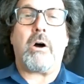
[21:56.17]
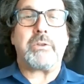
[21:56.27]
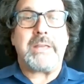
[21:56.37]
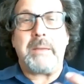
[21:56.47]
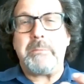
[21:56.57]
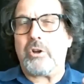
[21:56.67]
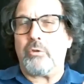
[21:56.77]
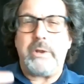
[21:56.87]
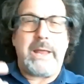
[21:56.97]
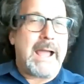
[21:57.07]
the chemical
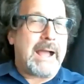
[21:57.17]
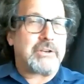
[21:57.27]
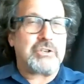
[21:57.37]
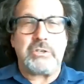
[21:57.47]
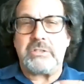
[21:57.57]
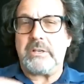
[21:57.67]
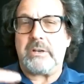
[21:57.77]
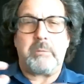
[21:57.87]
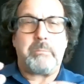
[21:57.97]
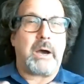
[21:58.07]
reactions in
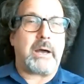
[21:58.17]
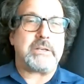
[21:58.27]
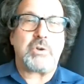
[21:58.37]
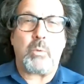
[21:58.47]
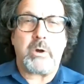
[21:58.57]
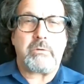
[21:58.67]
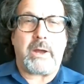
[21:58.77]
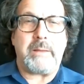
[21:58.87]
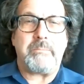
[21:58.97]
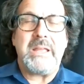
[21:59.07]
our body to work
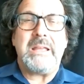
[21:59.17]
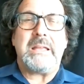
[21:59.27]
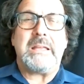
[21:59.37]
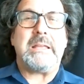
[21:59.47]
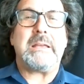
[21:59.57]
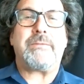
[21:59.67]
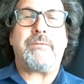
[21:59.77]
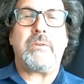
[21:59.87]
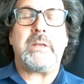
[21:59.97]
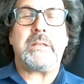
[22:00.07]
right. If
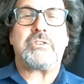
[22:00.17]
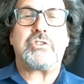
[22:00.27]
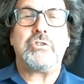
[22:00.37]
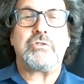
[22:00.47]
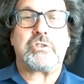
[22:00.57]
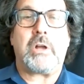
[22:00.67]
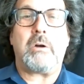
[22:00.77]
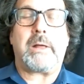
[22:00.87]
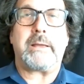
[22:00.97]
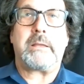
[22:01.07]
it's too slow,
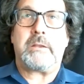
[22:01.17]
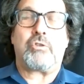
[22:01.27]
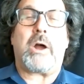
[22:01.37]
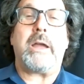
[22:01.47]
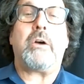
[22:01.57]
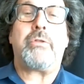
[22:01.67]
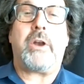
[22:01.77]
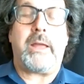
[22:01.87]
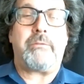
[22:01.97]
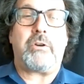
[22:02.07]
like cryotherapy,
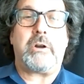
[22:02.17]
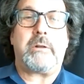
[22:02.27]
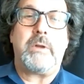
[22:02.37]
ever heard of